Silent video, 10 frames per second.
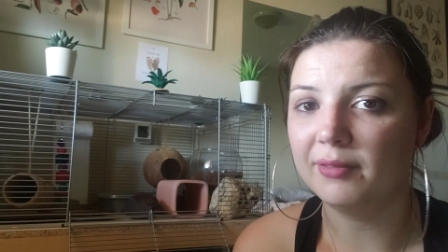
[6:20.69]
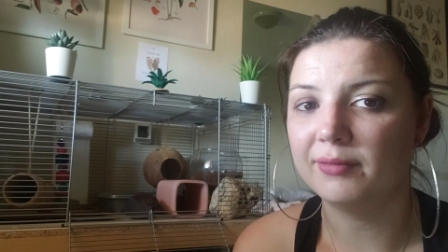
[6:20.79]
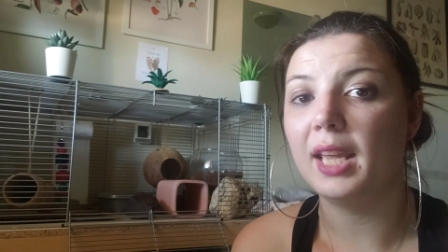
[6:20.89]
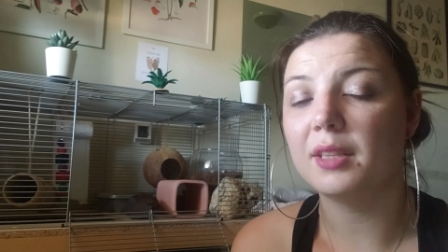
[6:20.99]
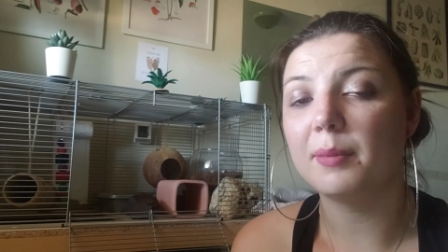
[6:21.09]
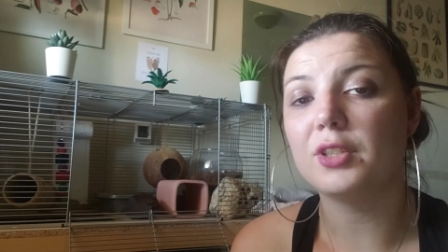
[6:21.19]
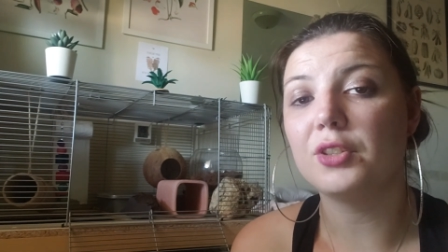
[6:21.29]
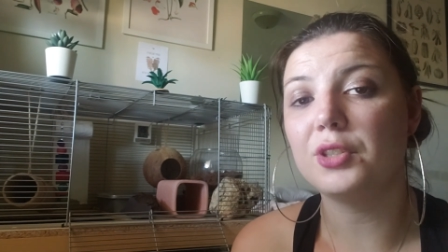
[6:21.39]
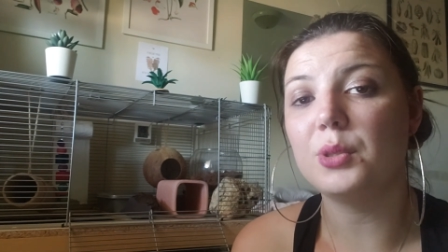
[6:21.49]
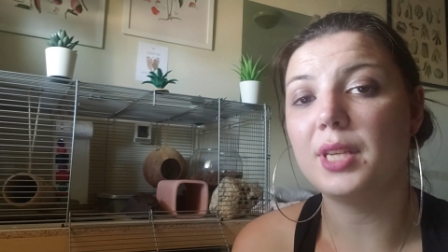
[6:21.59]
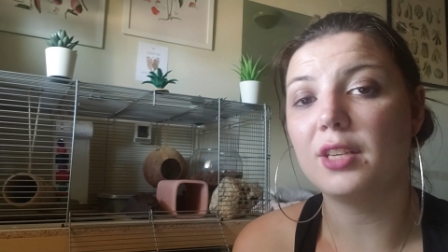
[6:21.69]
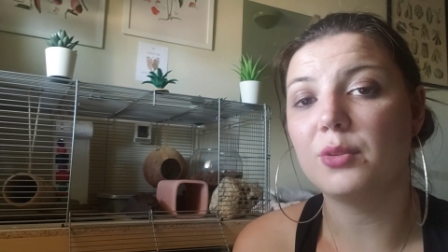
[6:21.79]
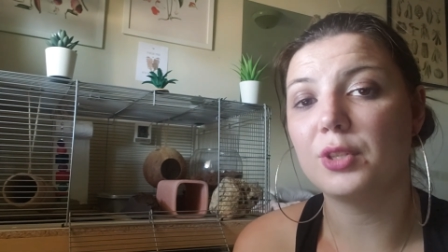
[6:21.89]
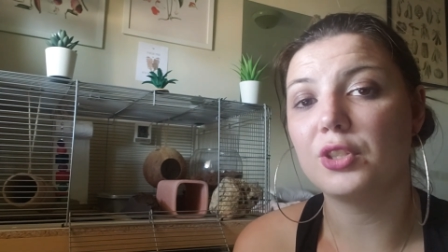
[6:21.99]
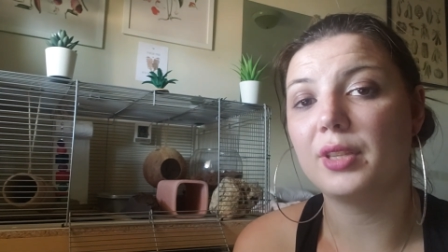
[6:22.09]
and the measures you take to
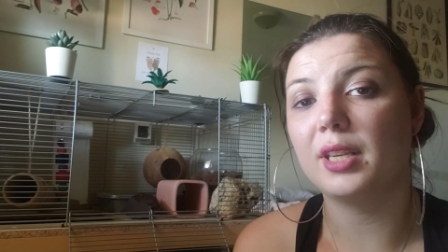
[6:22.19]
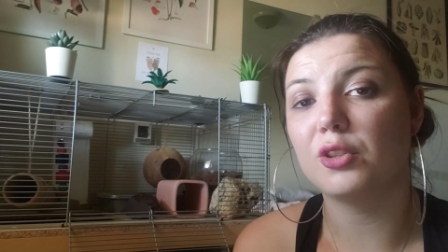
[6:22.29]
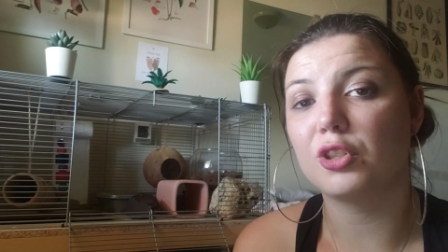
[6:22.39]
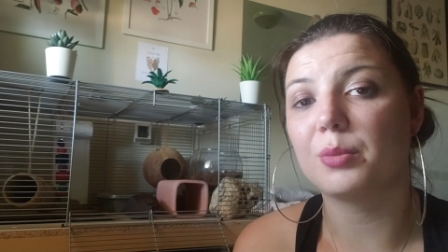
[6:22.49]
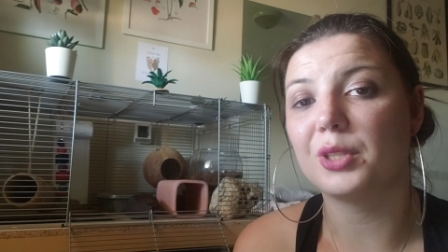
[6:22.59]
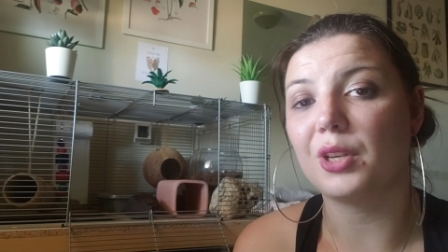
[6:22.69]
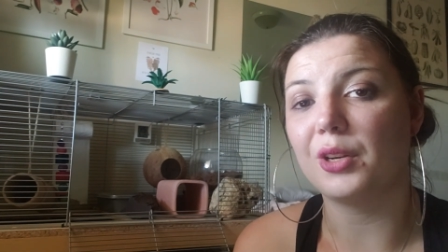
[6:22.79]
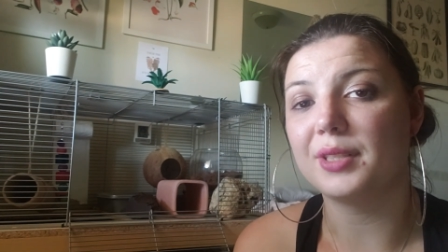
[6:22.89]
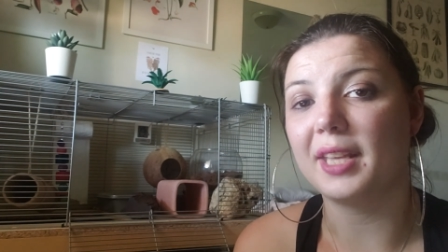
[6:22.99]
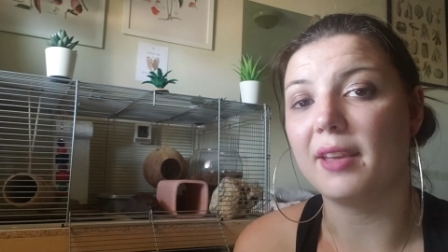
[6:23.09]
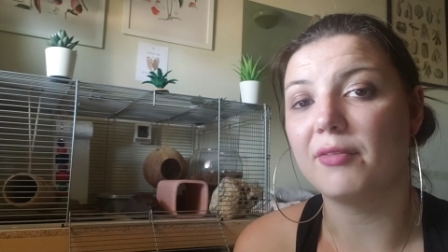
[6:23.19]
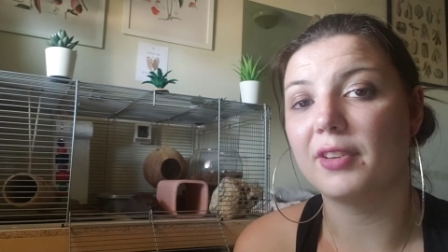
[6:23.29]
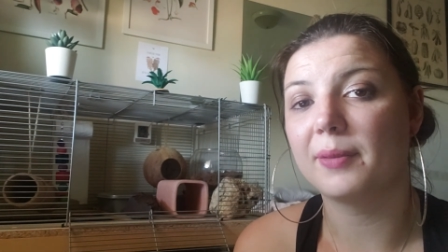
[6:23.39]
ensure that your gerbils are safe.